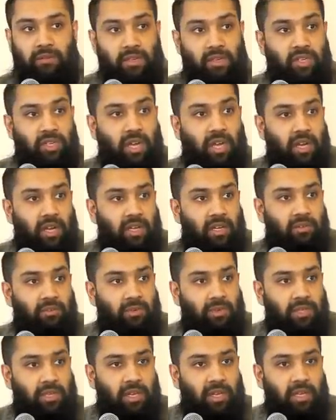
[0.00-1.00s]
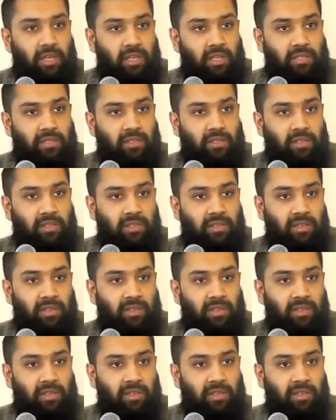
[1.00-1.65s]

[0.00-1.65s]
If he's Shakir, we say he is